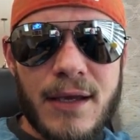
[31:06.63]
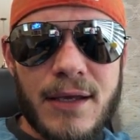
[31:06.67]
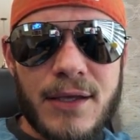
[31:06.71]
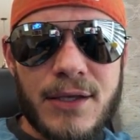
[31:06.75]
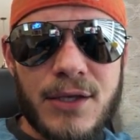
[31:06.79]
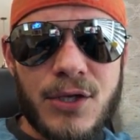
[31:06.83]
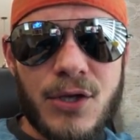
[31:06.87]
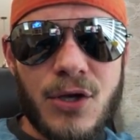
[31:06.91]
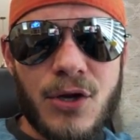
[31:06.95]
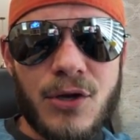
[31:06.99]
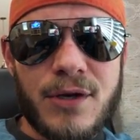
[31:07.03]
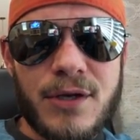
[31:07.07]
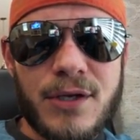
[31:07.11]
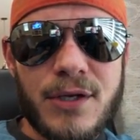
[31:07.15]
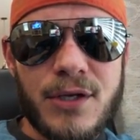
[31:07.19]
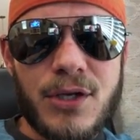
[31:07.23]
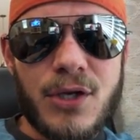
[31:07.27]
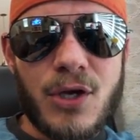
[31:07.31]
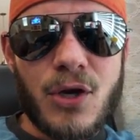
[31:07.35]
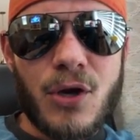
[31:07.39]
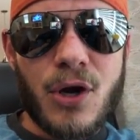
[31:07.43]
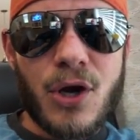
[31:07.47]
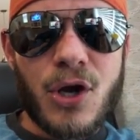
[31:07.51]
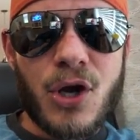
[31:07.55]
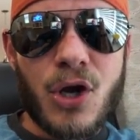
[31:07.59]

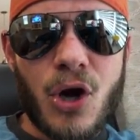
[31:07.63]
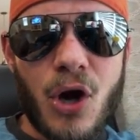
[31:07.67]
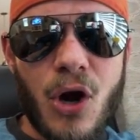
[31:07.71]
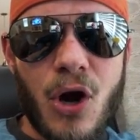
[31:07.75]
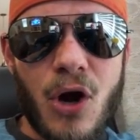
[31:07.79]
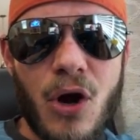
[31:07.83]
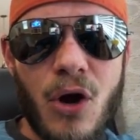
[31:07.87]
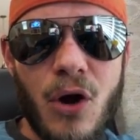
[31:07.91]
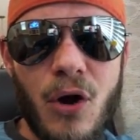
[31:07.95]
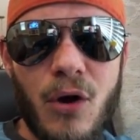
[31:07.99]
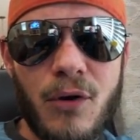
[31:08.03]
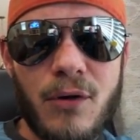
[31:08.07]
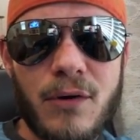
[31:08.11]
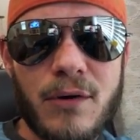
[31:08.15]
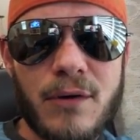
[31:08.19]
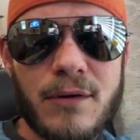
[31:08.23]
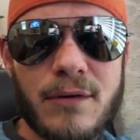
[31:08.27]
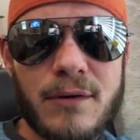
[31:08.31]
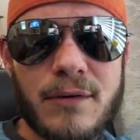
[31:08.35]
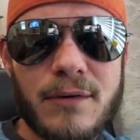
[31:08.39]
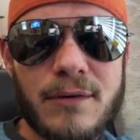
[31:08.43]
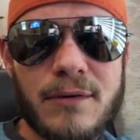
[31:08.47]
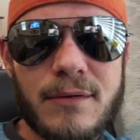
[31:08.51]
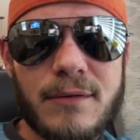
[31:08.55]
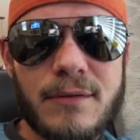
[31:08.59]
You're a girl,
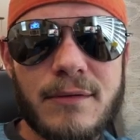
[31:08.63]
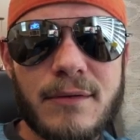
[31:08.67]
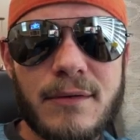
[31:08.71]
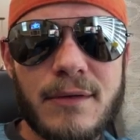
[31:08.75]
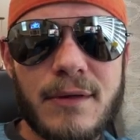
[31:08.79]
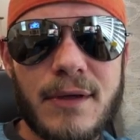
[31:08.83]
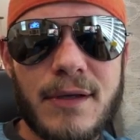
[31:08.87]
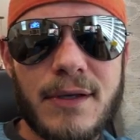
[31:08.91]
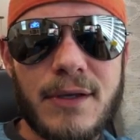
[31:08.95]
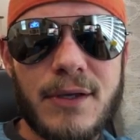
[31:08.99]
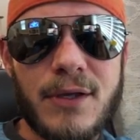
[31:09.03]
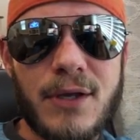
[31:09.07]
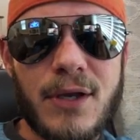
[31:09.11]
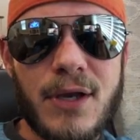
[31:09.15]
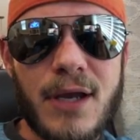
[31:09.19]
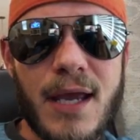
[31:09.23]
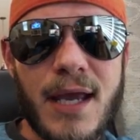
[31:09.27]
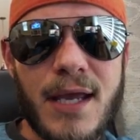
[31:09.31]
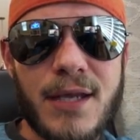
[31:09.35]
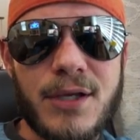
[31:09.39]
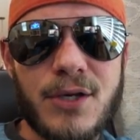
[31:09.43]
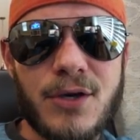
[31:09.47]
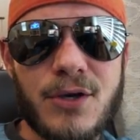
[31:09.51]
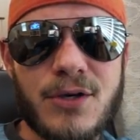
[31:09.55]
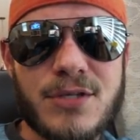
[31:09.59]

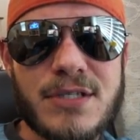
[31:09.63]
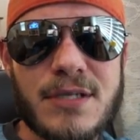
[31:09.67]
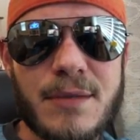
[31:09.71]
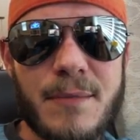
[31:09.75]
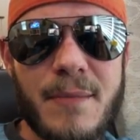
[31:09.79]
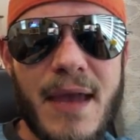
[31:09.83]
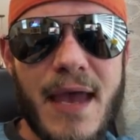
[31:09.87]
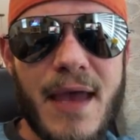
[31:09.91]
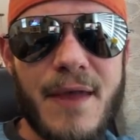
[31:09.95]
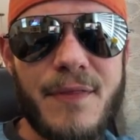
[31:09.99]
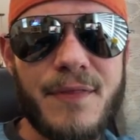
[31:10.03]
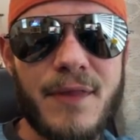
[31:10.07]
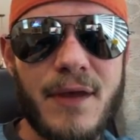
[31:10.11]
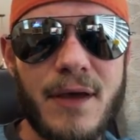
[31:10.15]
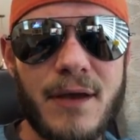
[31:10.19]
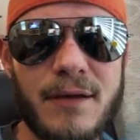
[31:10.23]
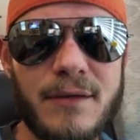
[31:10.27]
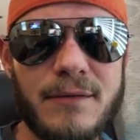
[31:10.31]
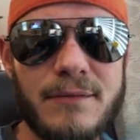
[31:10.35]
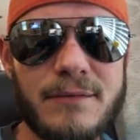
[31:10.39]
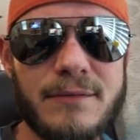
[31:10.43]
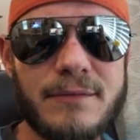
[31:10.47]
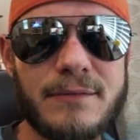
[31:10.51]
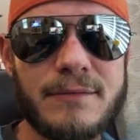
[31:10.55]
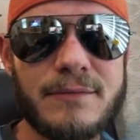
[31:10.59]
and you're Samantha.
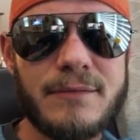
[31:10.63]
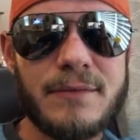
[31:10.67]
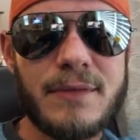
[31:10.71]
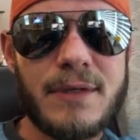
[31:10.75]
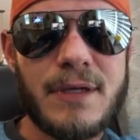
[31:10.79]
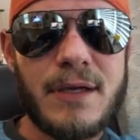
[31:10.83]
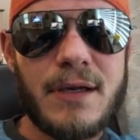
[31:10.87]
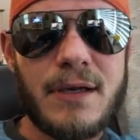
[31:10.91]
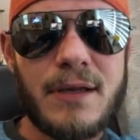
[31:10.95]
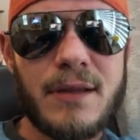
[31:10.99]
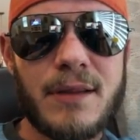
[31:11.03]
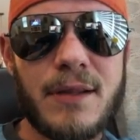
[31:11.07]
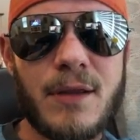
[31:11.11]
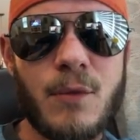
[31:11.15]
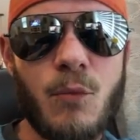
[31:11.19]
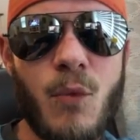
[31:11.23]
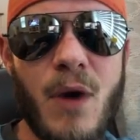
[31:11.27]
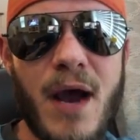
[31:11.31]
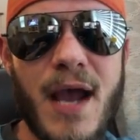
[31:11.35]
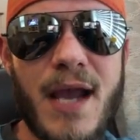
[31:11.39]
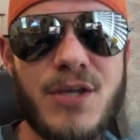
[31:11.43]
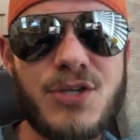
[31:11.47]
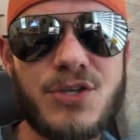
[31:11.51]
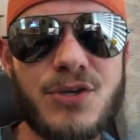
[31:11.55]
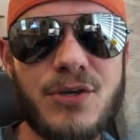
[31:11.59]
Then
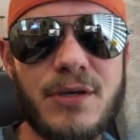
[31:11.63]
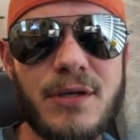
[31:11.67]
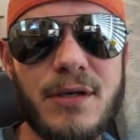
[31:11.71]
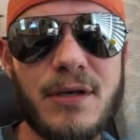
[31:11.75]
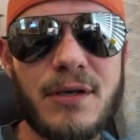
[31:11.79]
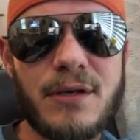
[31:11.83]
why is